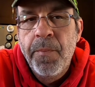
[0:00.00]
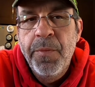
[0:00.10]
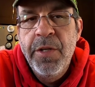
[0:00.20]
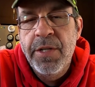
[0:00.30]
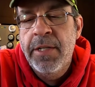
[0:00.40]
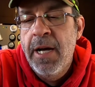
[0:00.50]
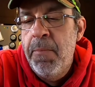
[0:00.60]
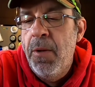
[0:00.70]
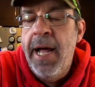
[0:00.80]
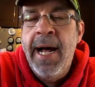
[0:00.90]
there's a
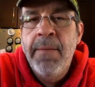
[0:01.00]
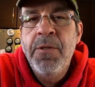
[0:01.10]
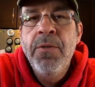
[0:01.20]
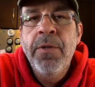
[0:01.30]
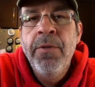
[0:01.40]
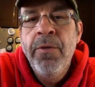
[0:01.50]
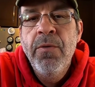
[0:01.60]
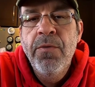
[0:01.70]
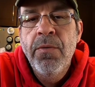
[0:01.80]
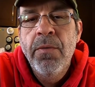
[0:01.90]
couple apps you can
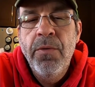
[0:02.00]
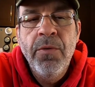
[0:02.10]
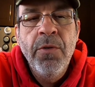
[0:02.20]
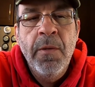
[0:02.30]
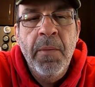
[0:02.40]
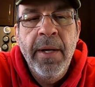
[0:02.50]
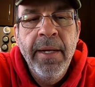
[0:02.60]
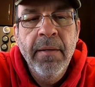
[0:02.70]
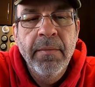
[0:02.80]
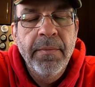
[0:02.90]
use to do your
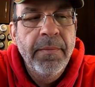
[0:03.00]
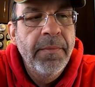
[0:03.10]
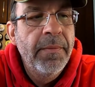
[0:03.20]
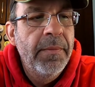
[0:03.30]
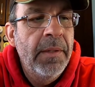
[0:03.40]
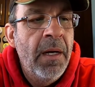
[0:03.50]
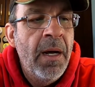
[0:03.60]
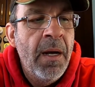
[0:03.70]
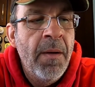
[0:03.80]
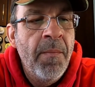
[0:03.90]
planning.
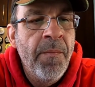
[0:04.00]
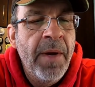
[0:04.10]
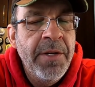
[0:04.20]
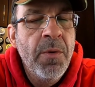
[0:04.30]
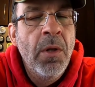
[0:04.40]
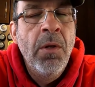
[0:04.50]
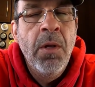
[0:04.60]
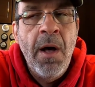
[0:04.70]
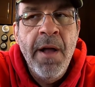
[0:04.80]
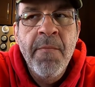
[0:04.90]
I do a
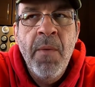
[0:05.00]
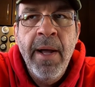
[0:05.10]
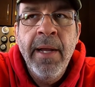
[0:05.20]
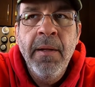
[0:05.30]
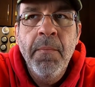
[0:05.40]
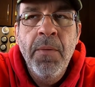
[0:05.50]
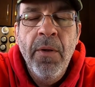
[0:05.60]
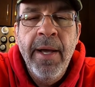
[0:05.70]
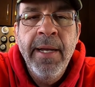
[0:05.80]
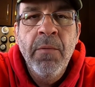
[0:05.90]
lot of my
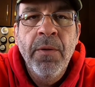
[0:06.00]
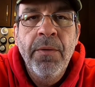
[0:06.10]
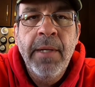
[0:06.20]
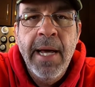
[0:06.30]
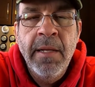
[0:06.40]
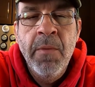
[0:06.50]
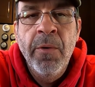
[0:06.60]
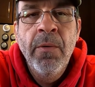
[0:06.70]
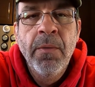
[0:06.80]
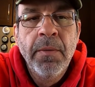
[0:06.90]
planning with Kalimoto.